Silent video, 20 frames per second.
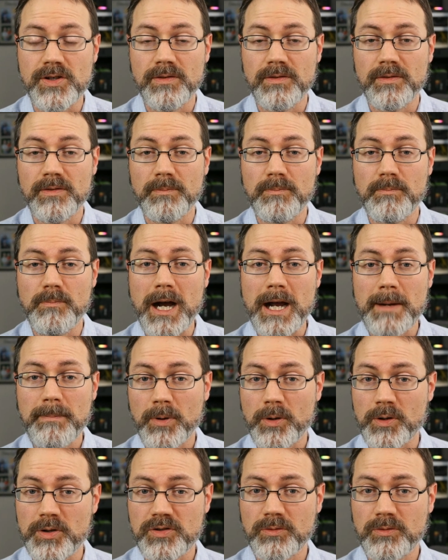My
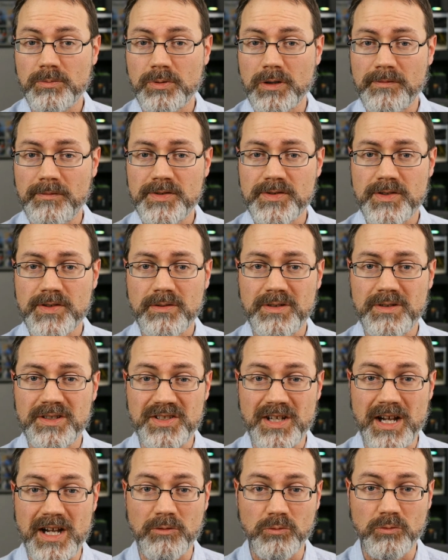personal preference though
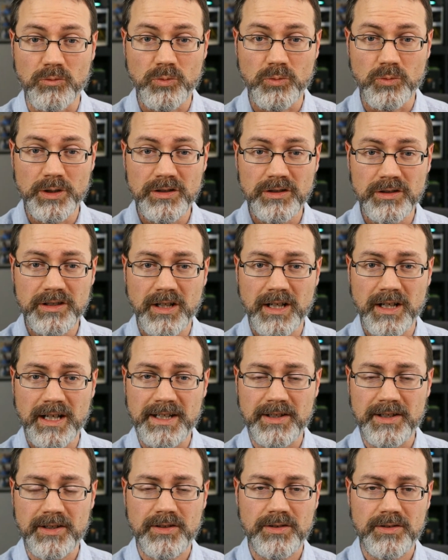is I really
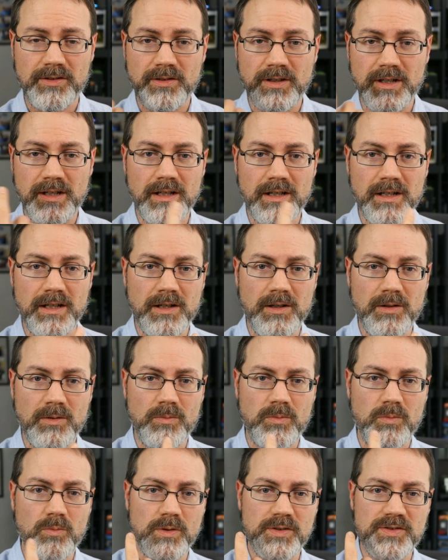like
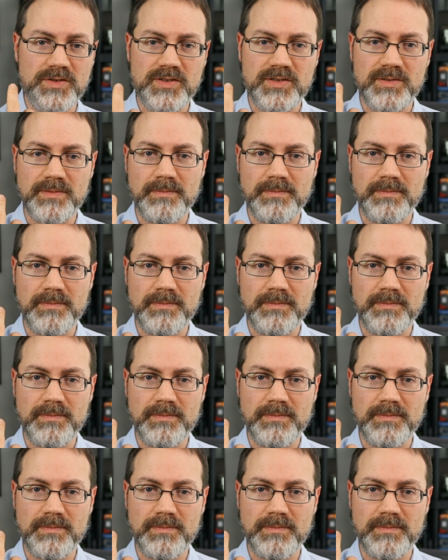what's